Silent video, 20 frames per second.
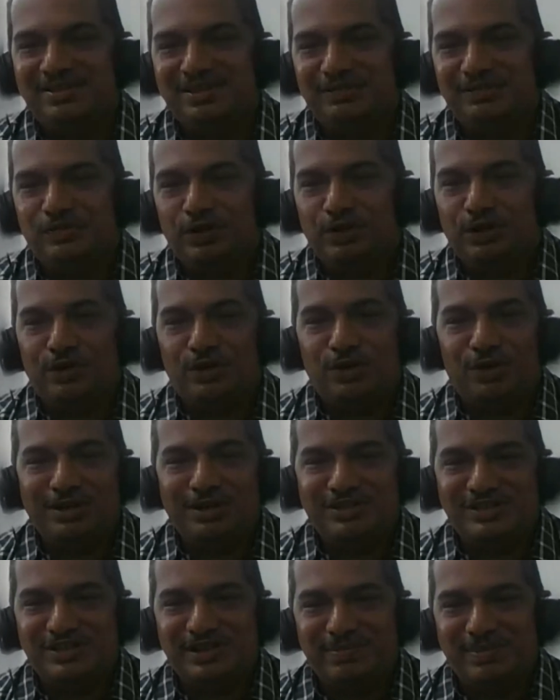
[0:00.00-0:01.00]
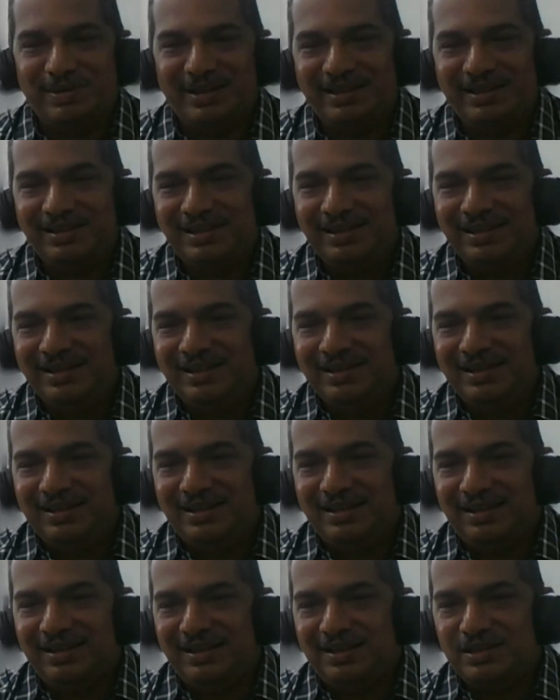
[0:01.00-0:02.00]
for your honest reply.
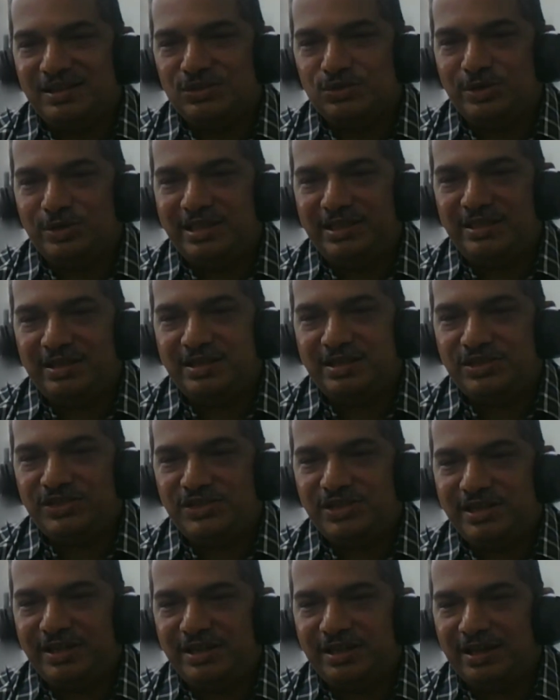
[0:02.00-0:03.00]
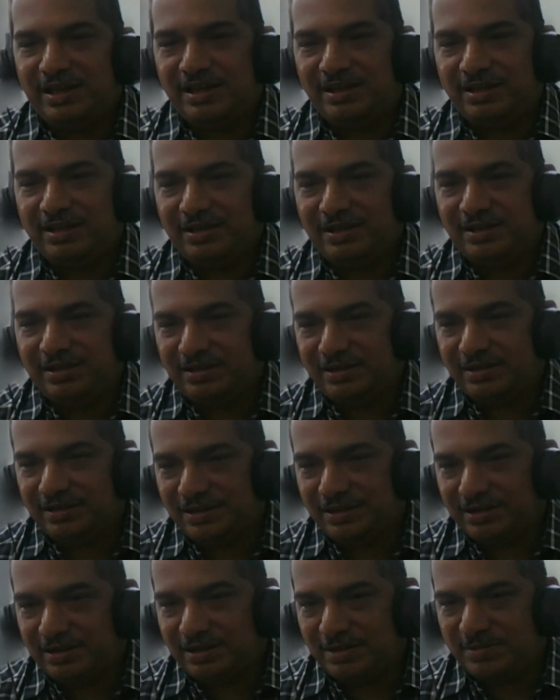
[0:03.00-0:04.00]
Sunetra ji
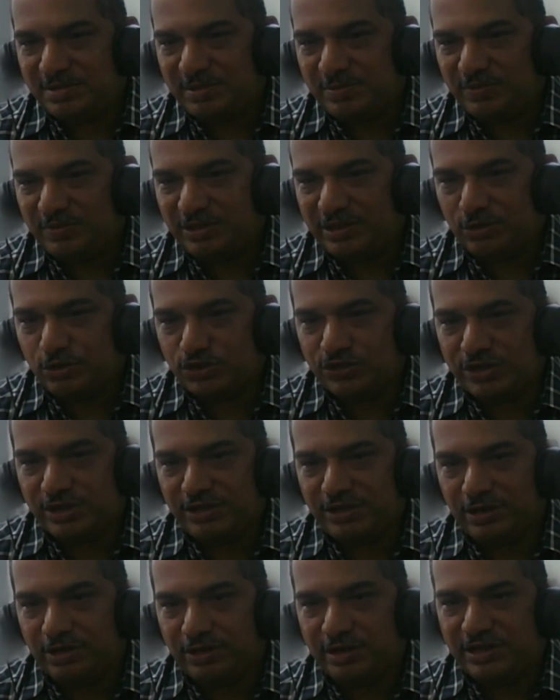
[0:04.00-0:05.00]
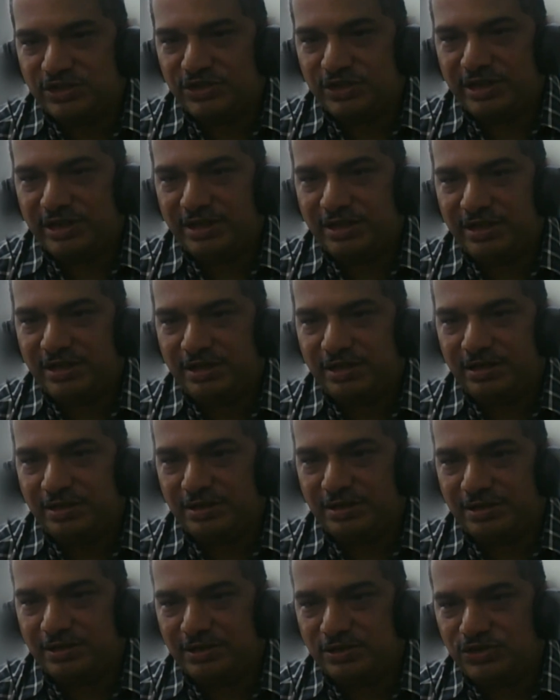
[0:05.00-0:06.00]
comes up with the question. Dr. Rajni
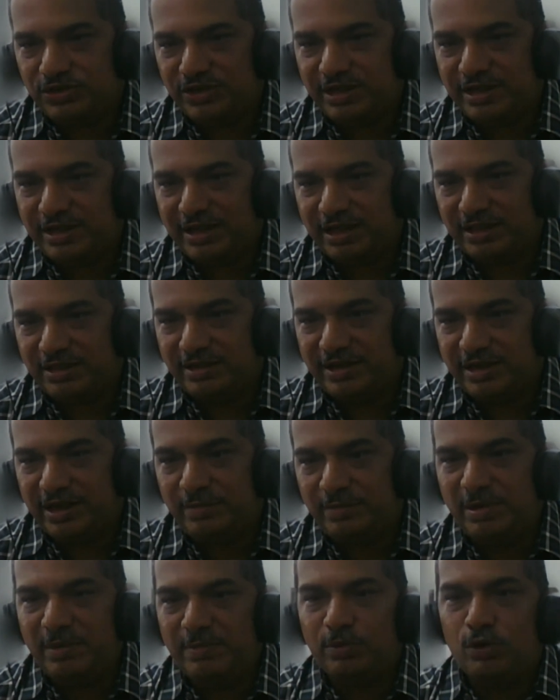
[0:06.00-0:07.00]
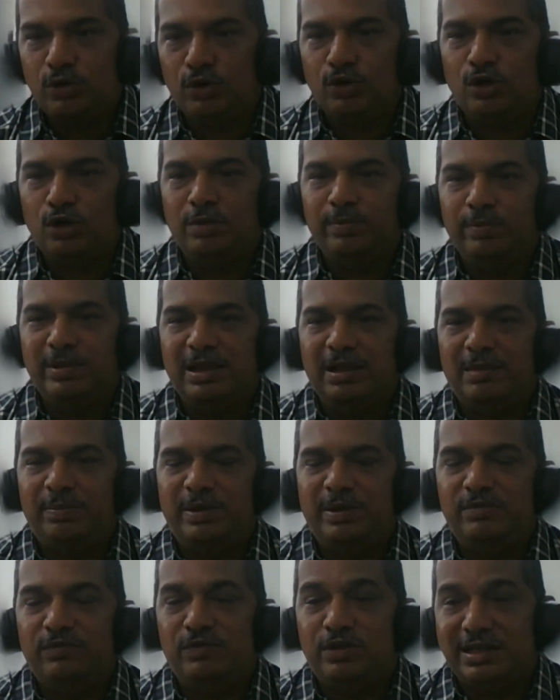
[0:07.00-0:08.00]
ji, can the treatment protocol be
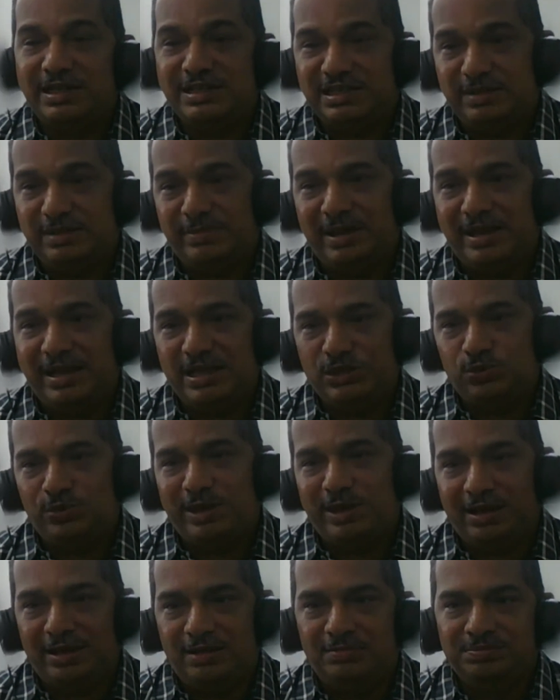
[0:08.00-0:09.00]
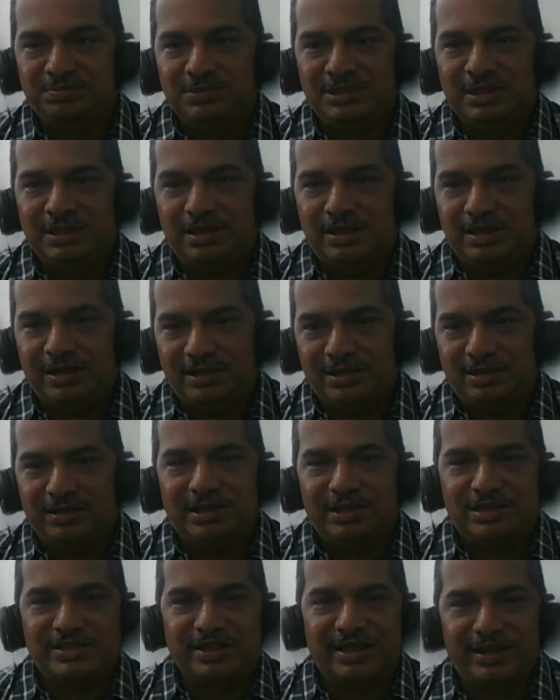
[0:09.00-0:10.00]
applied for eczema as well?
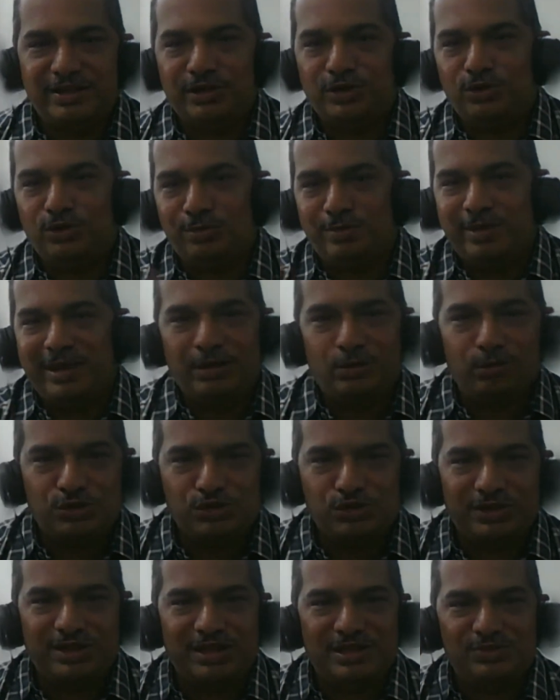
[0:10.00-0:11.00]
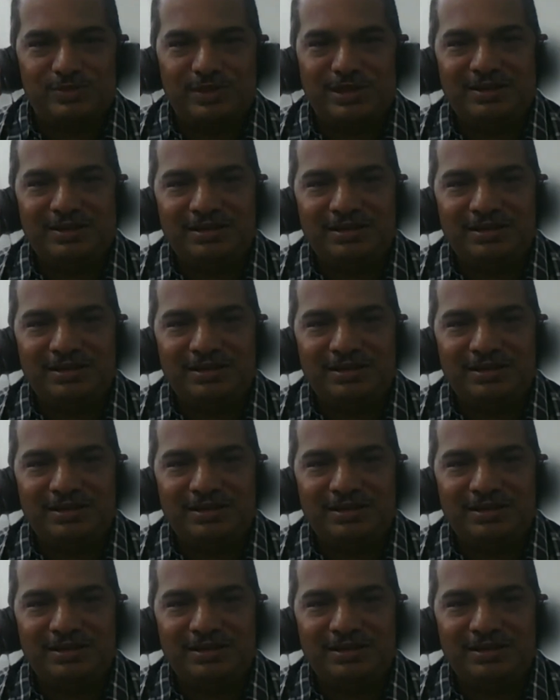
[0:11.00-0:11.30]
That's connected to my question as well.